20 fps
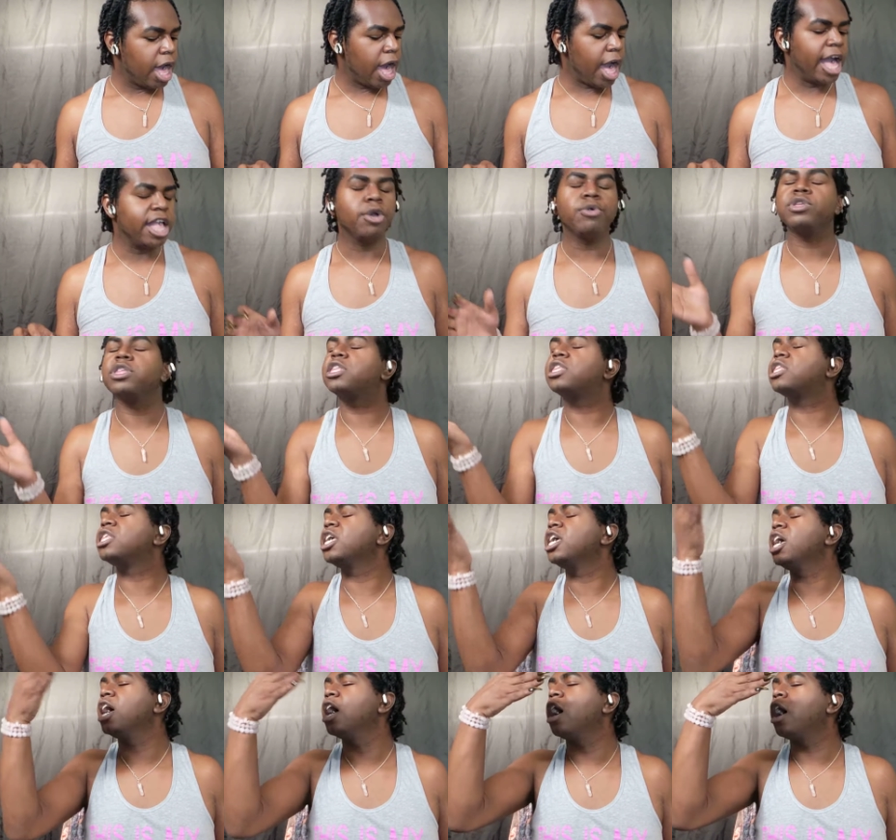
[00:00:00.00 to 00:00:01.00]
I don't
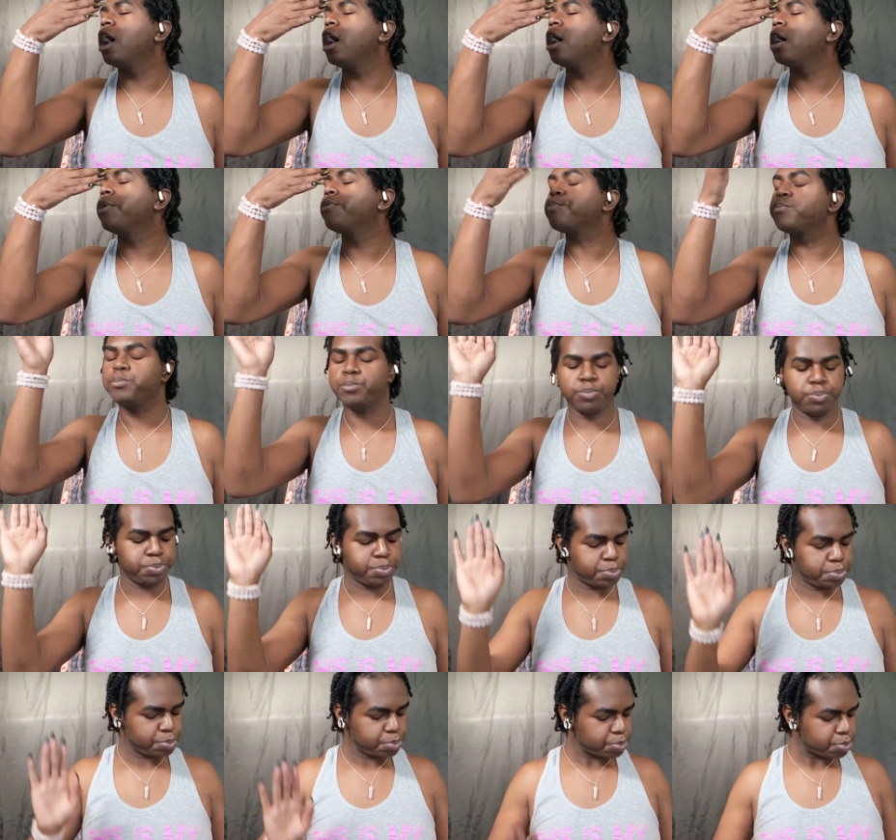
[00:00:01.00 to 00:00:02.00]
see her.
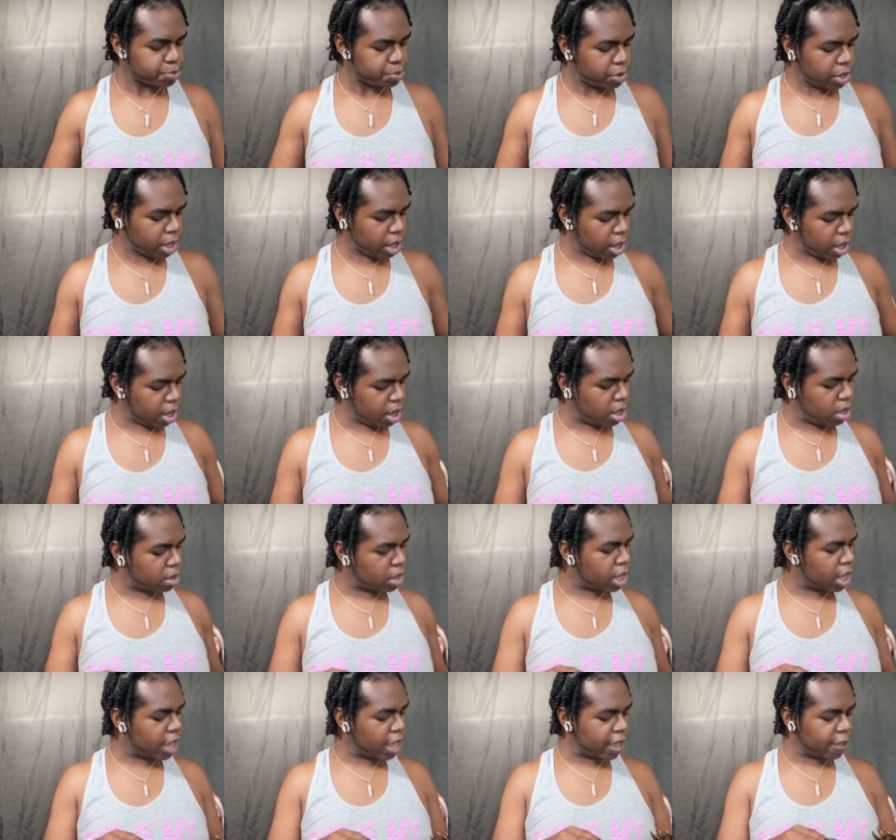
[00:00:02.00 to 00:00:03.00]

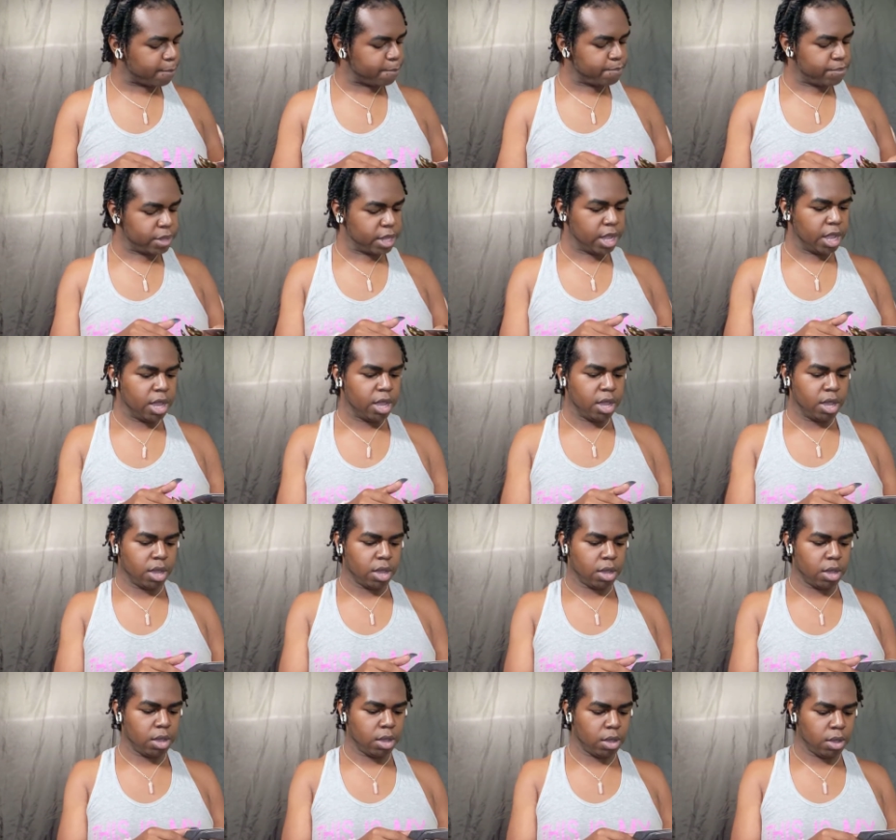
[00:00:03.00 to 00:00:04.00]
Okay.
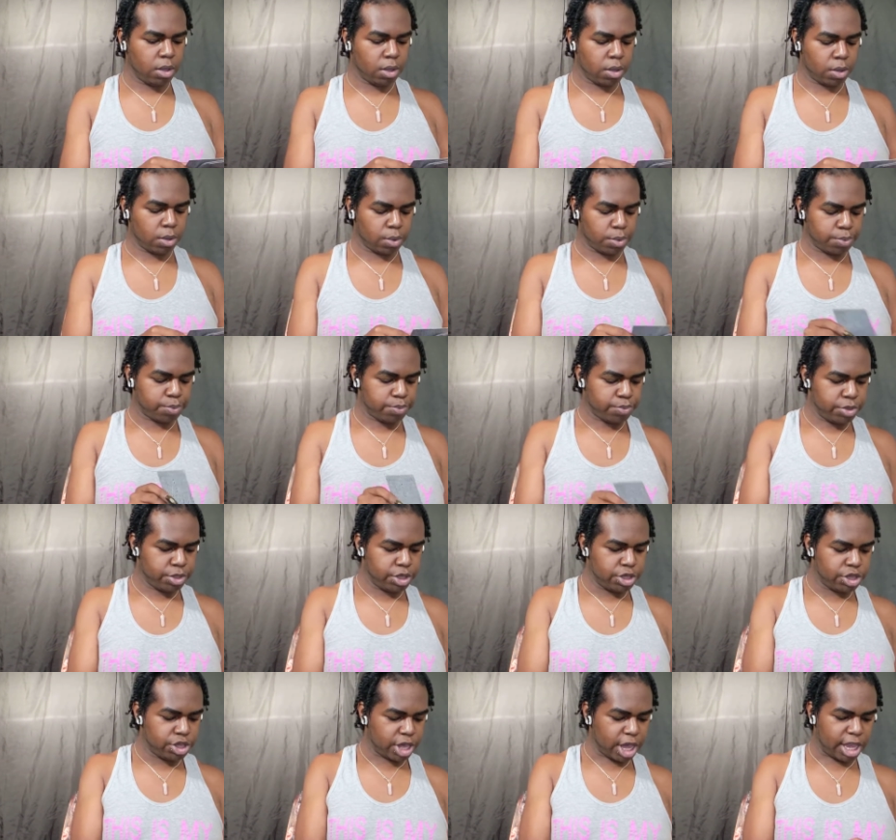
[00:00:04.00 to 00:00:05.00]
Ooh.
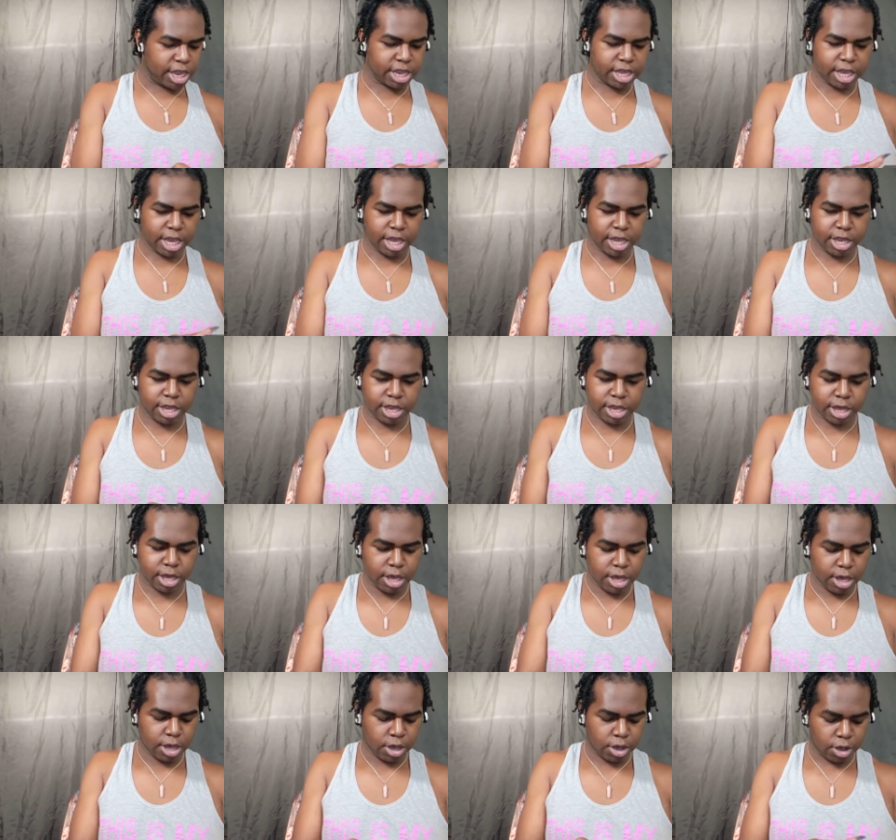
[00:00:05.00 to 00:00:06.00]
Justice,
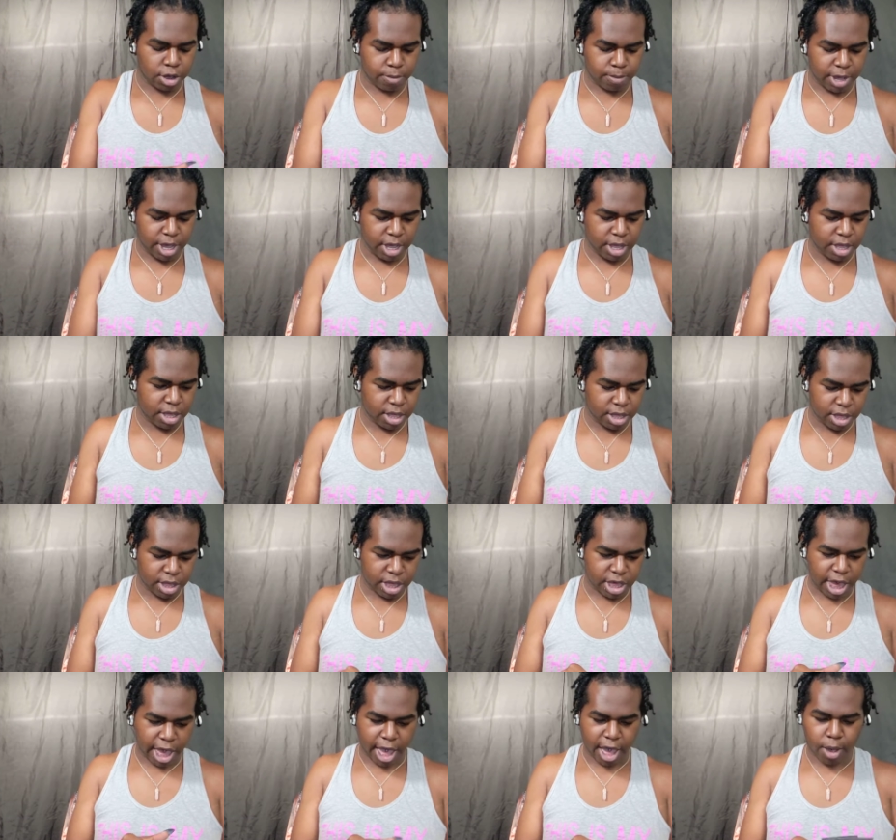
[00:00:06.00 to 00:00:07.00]
Hermit,
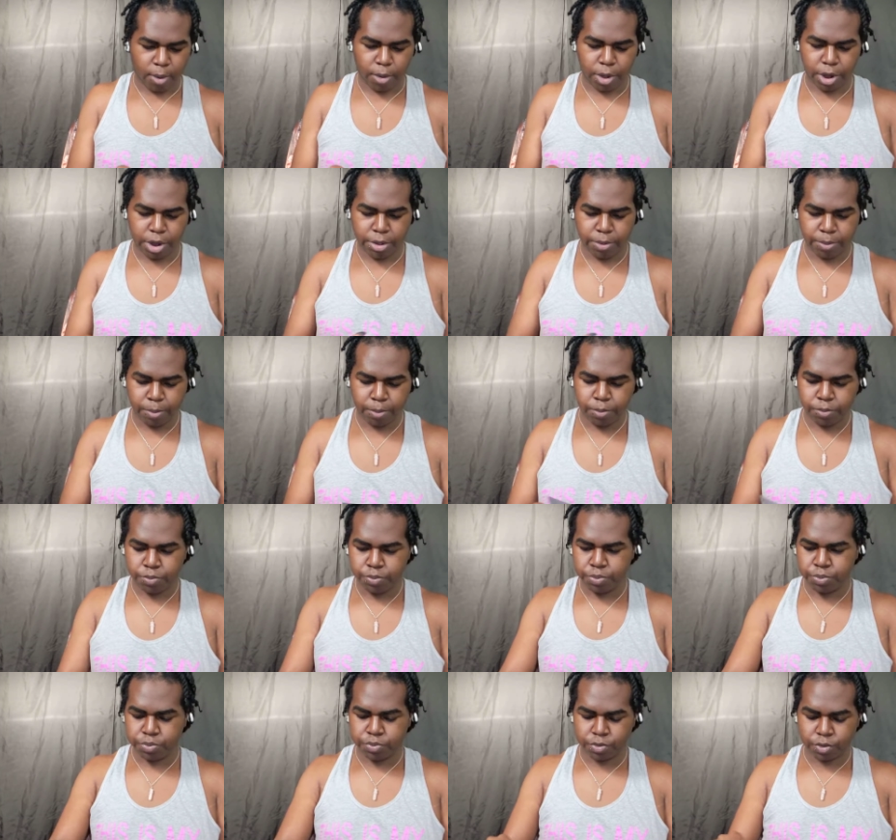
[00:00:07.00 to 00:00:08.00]
Tower,
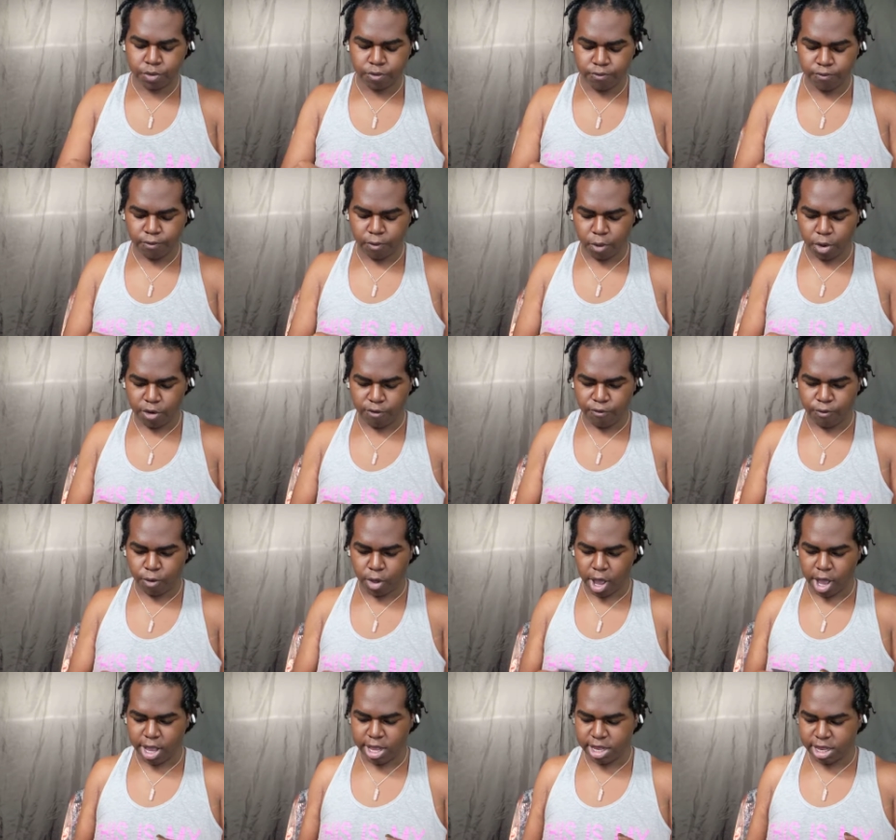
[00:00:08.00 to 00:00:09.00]
Four of
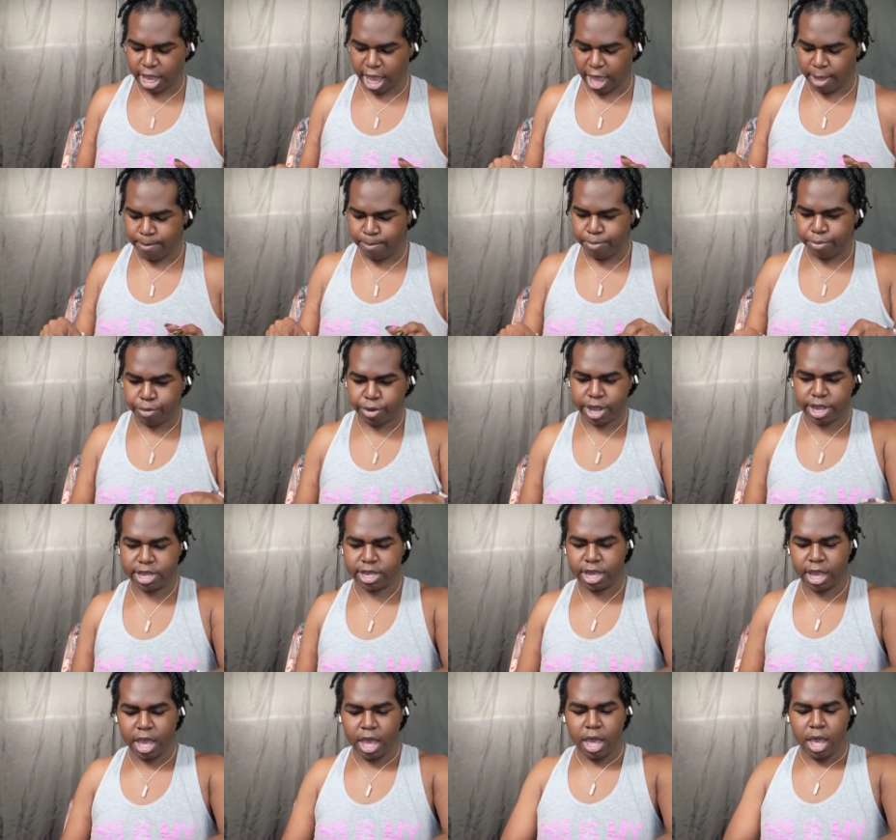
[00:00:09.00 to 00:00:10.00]
Wands, Empress.